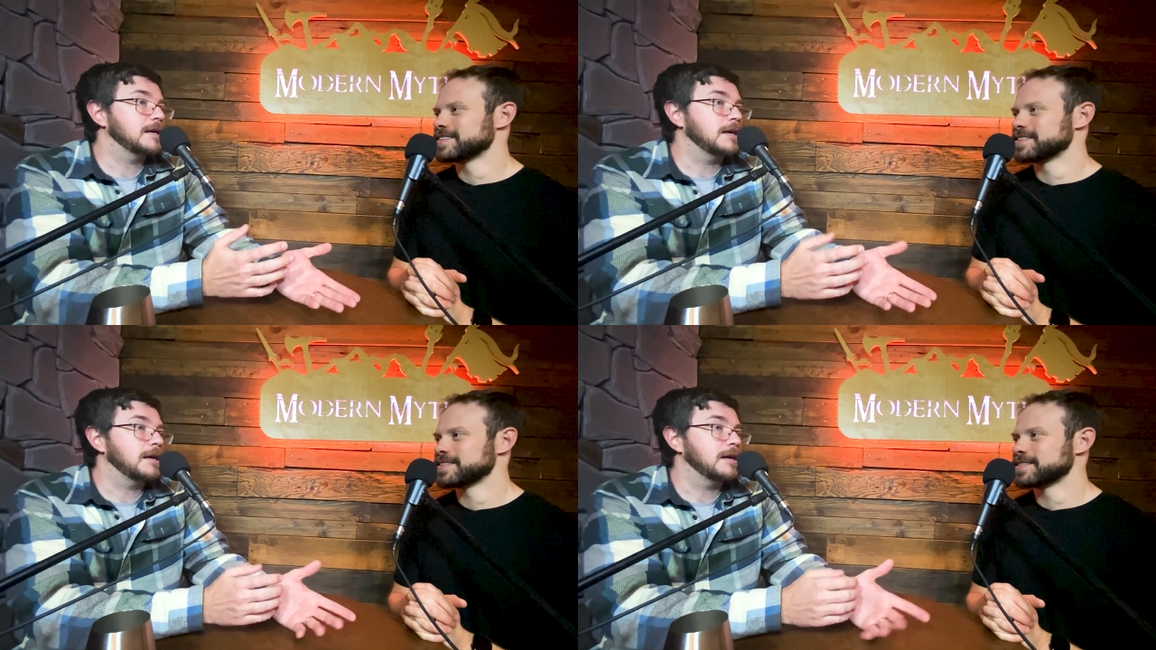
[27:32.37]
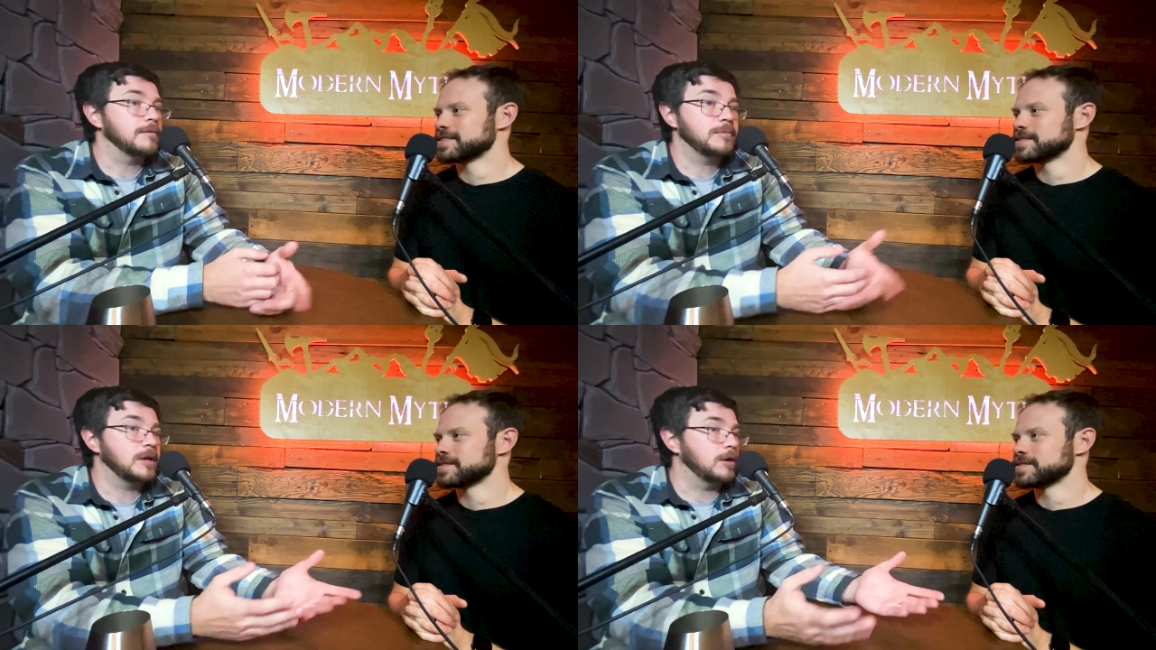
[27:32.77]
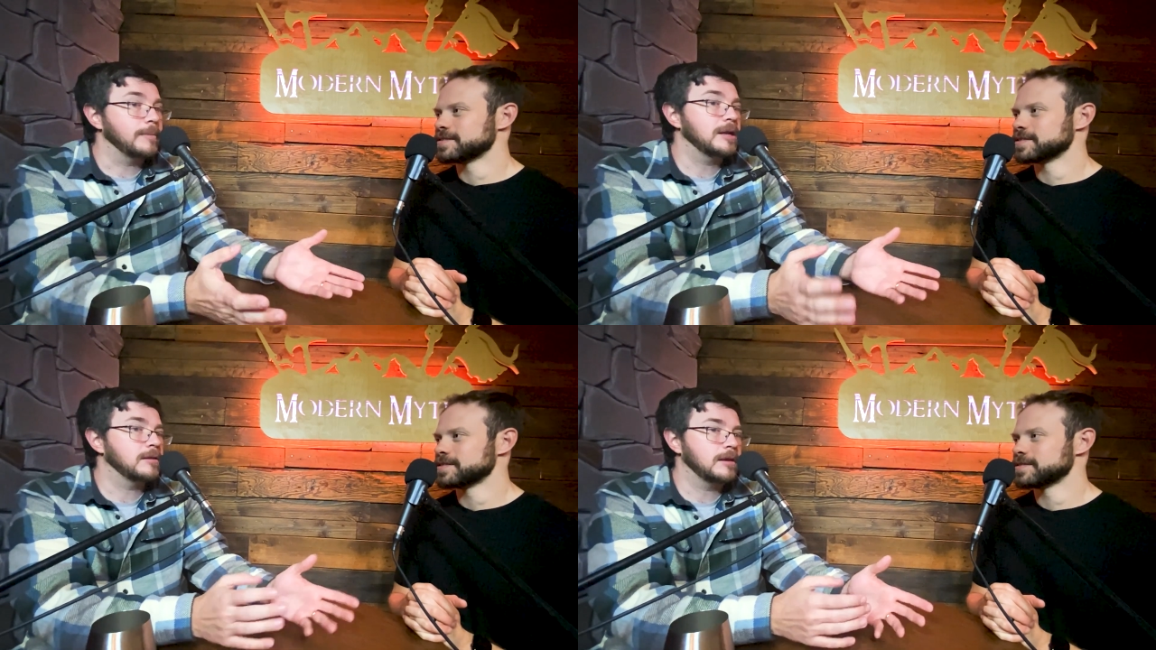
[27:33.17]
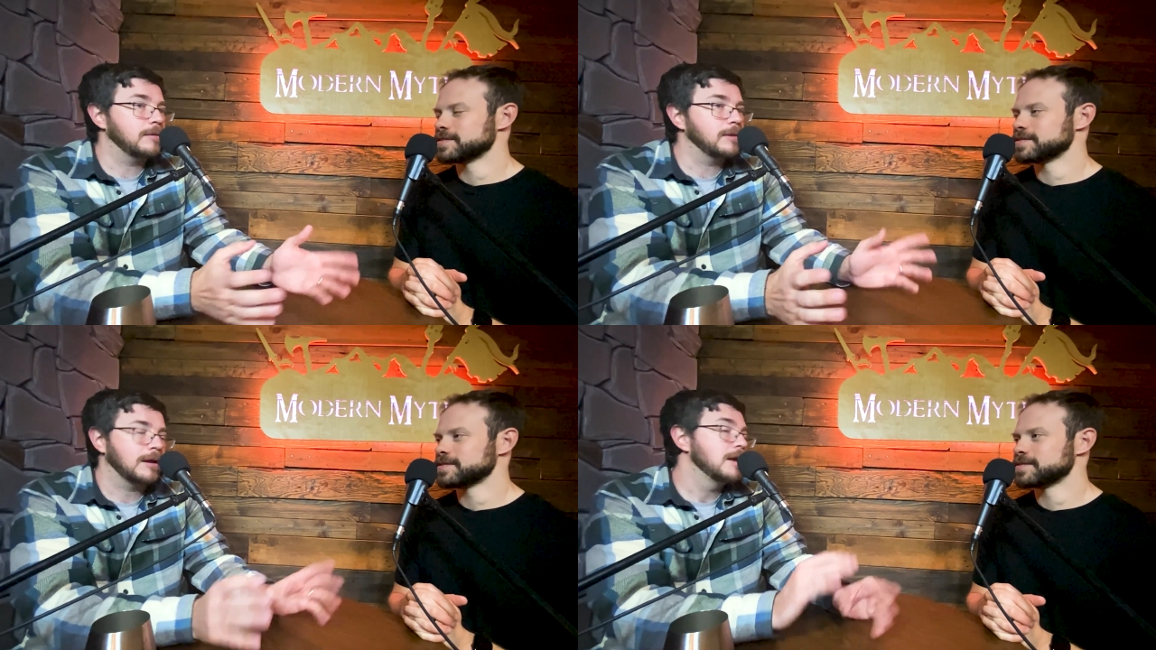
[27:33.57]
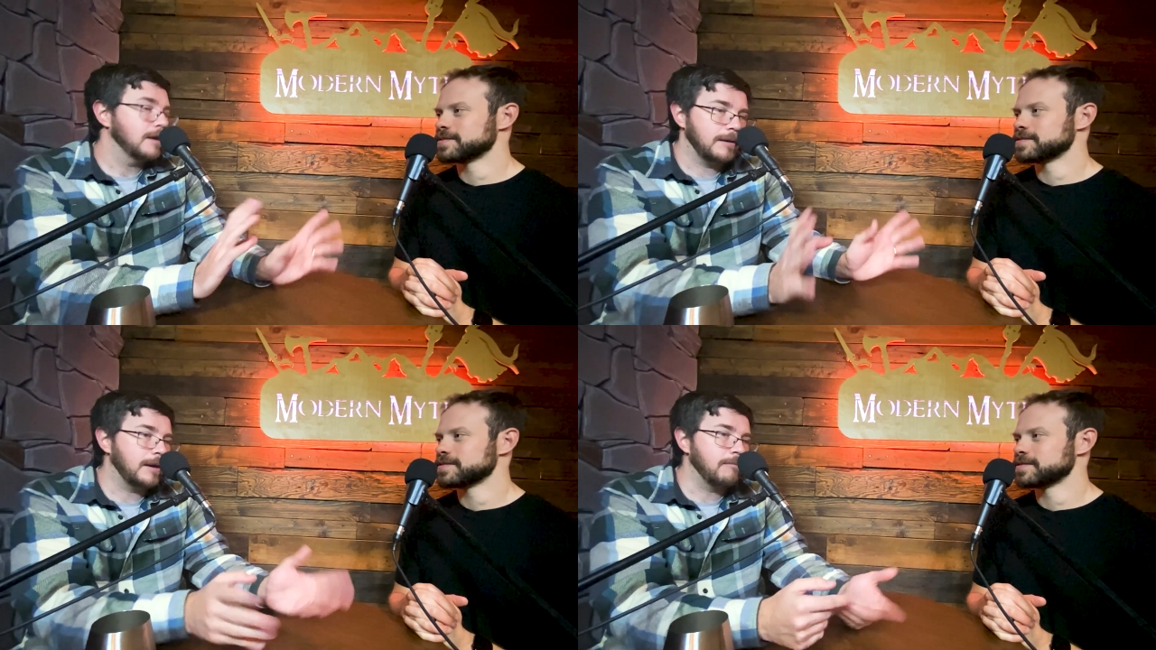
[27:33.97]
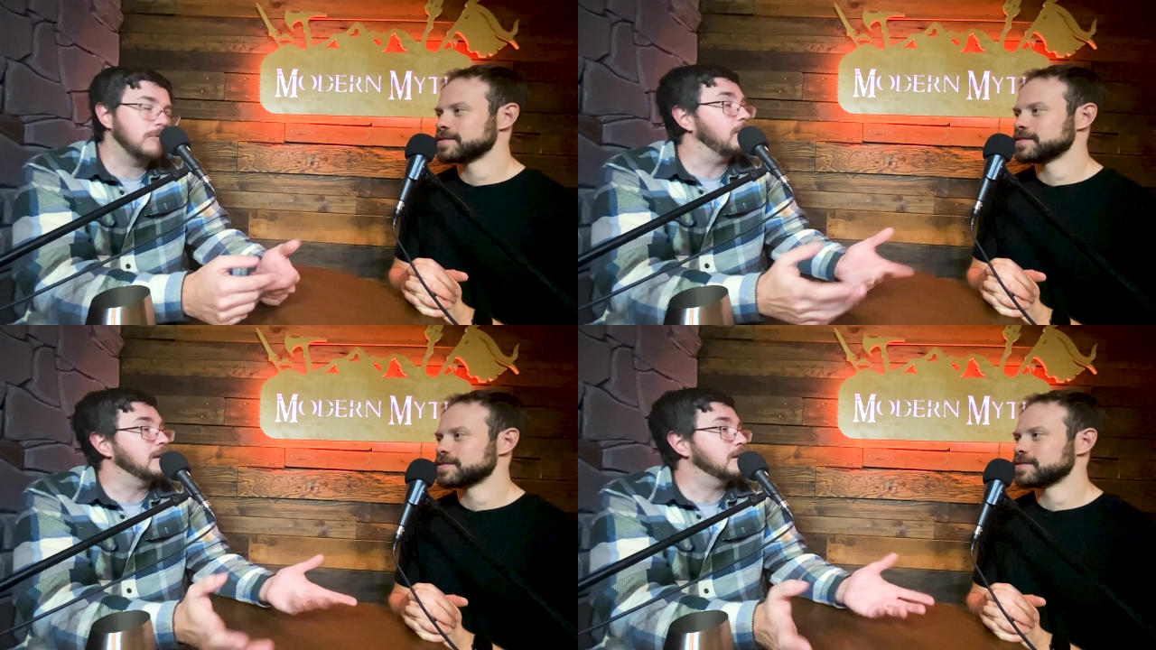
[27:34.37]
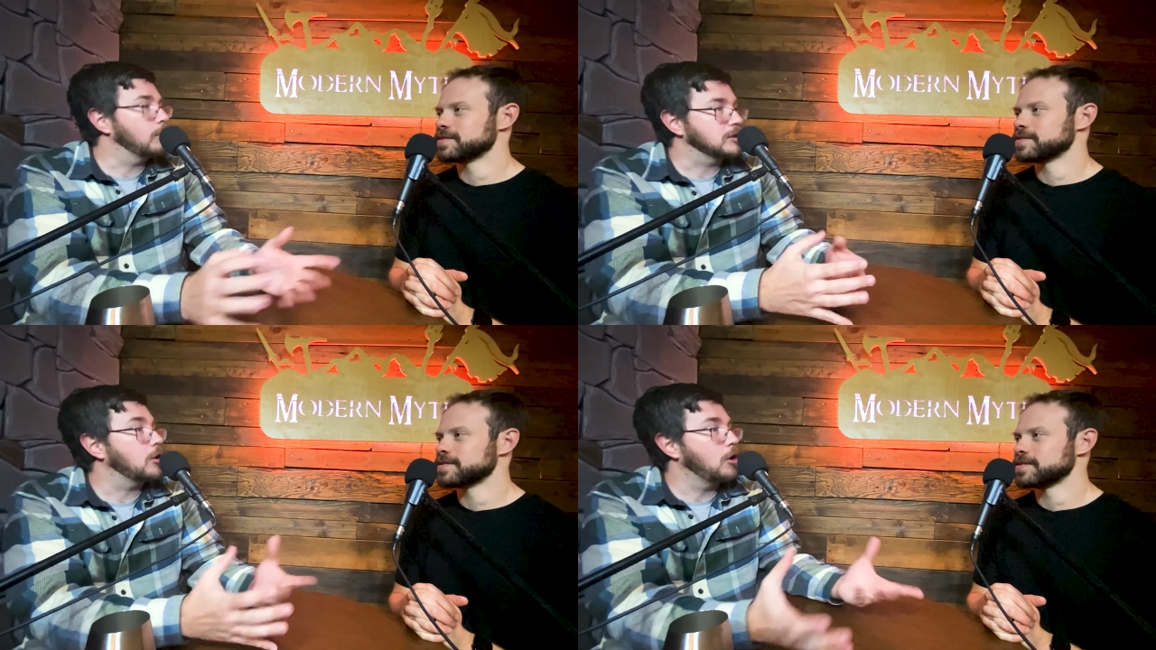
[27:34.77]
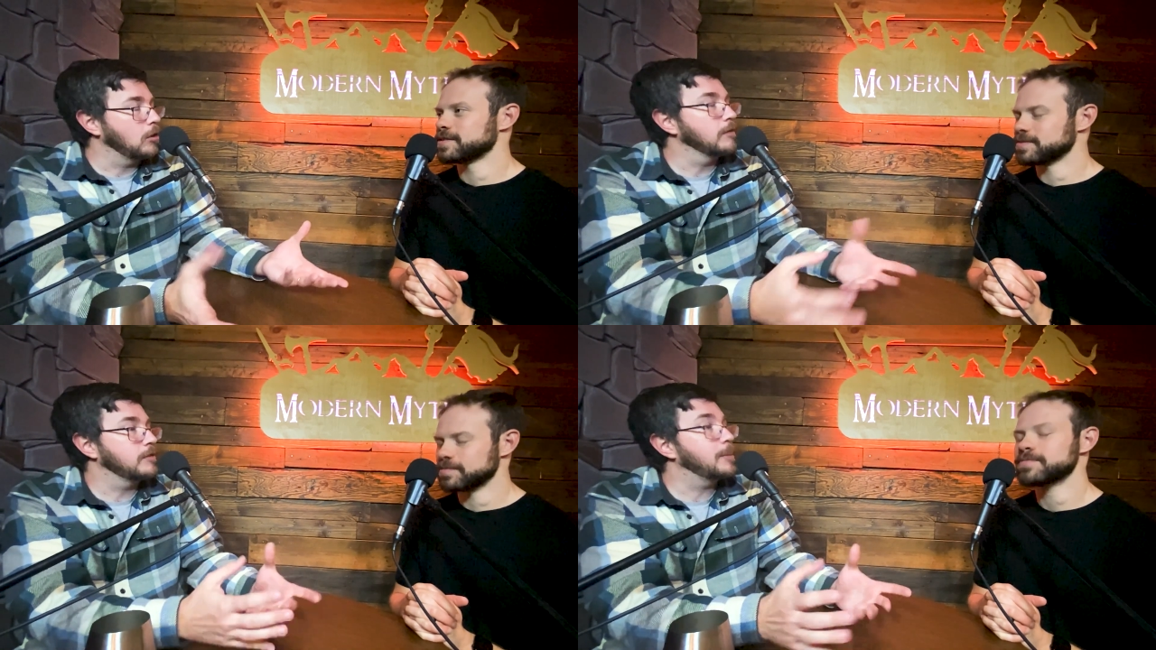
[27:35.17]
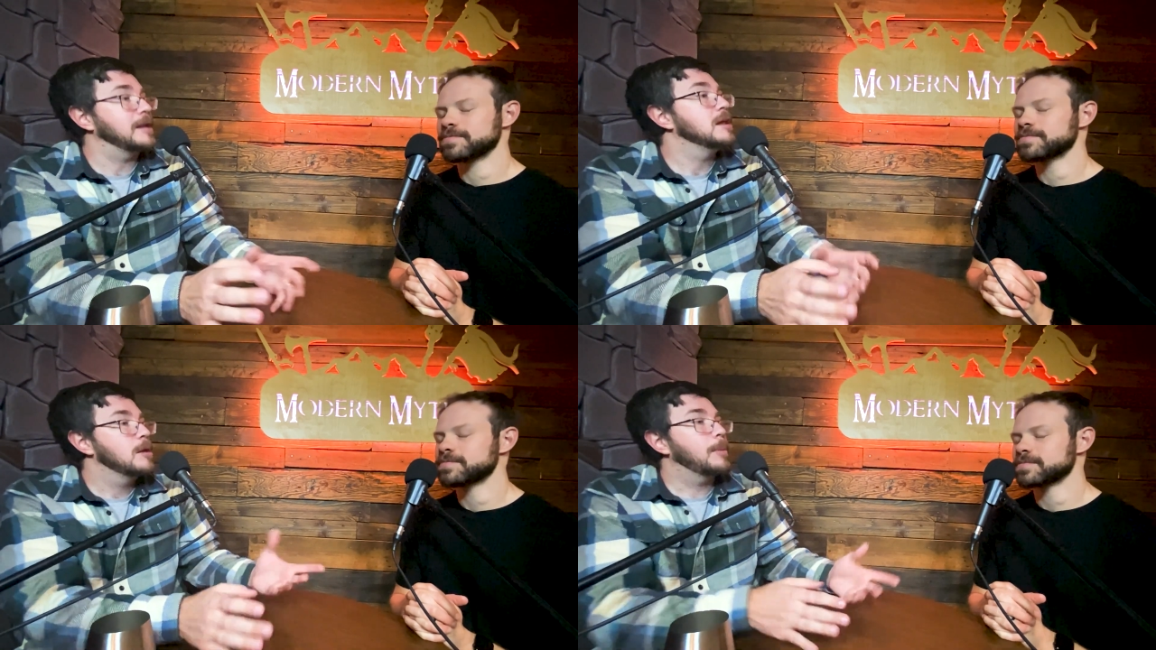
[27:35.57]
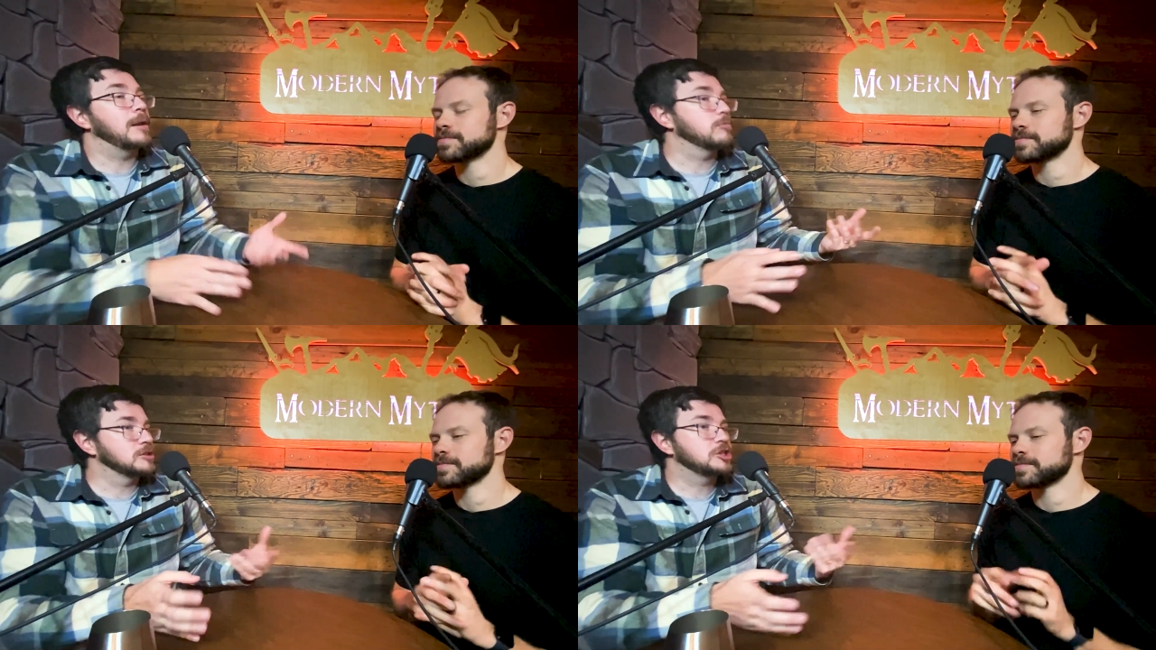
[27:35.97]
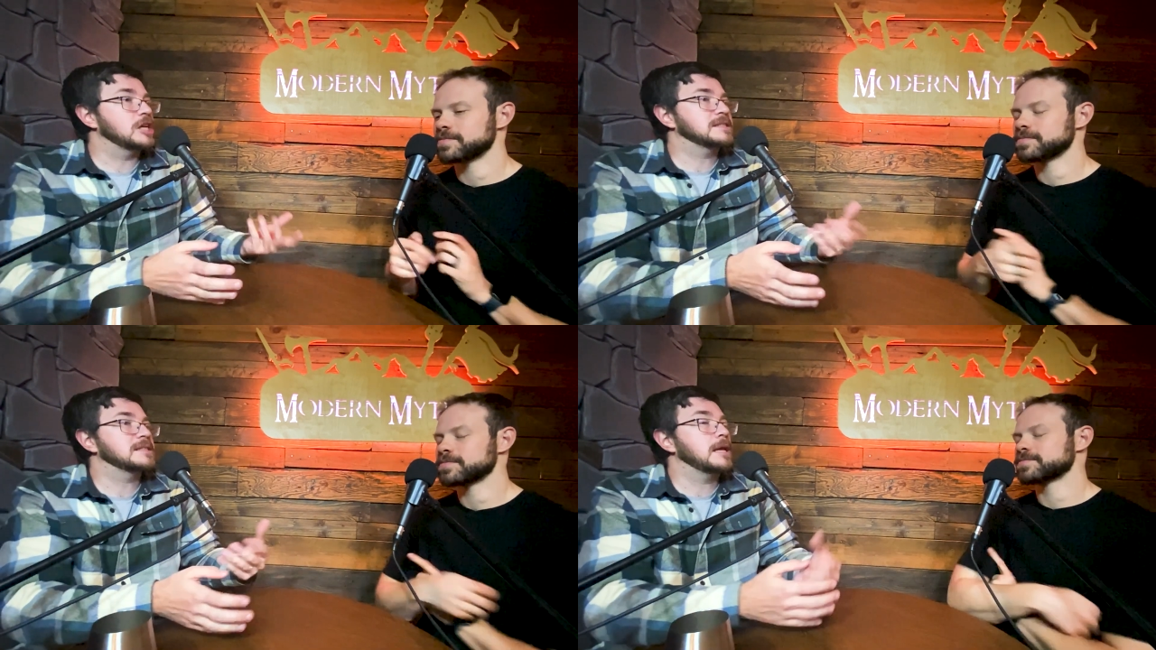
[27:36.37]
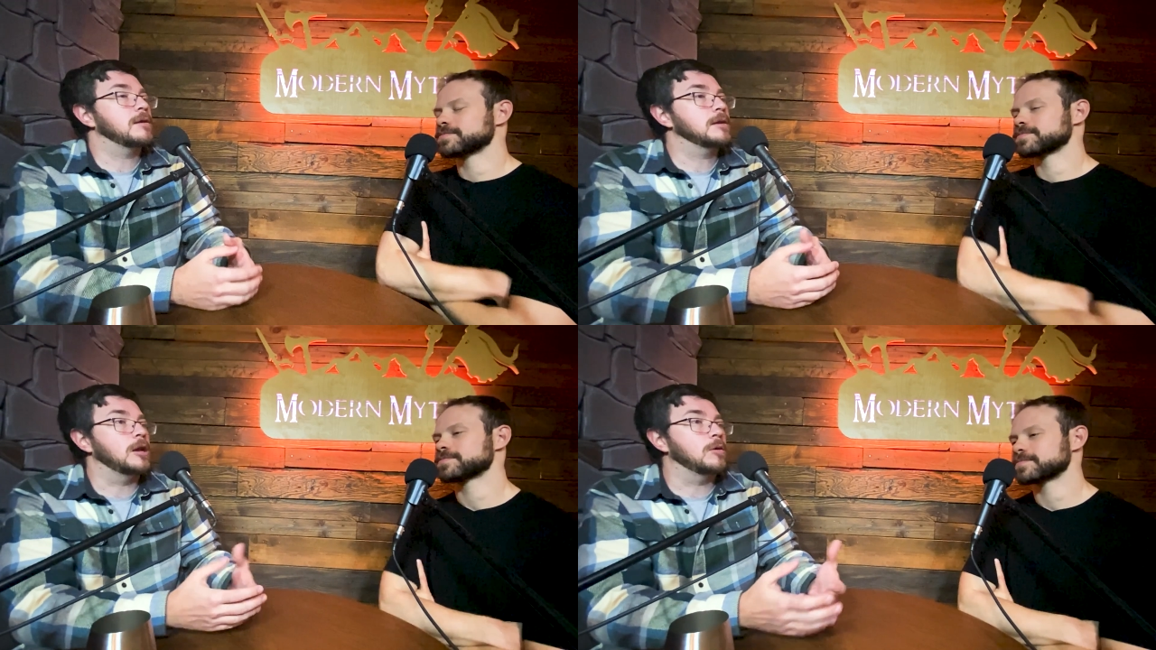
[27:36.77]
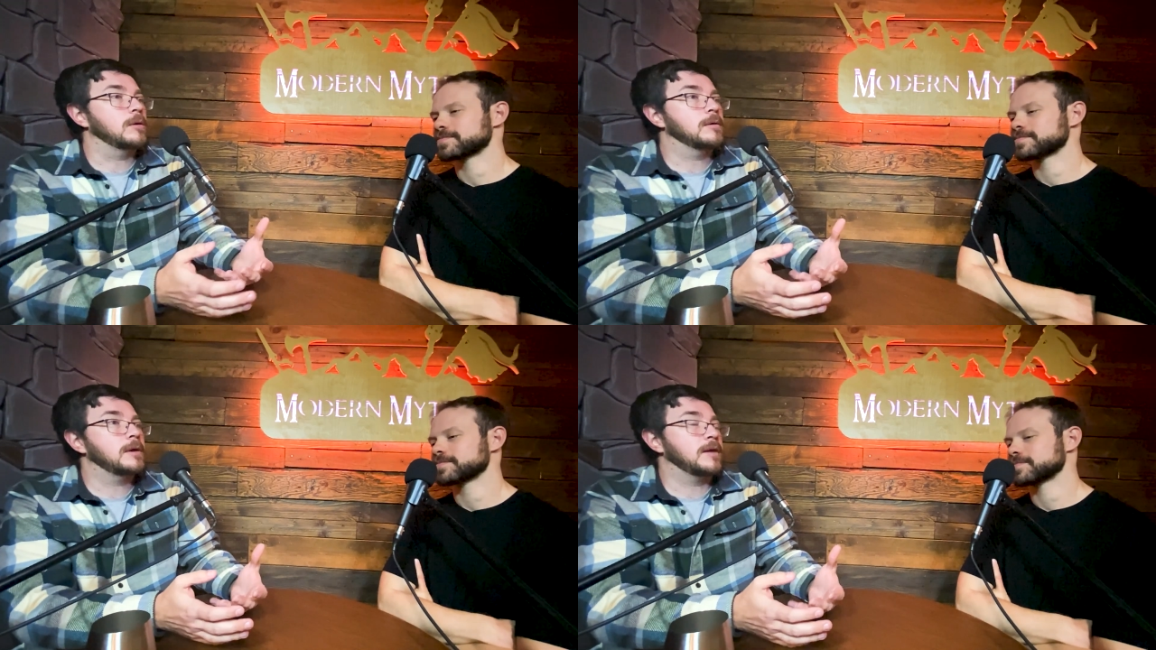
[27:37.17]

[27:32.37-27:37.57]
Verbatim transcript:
Speaker 1: uh, you know, I mean, it, like I, I don't need to go into all of the, but but it was just, it, you know,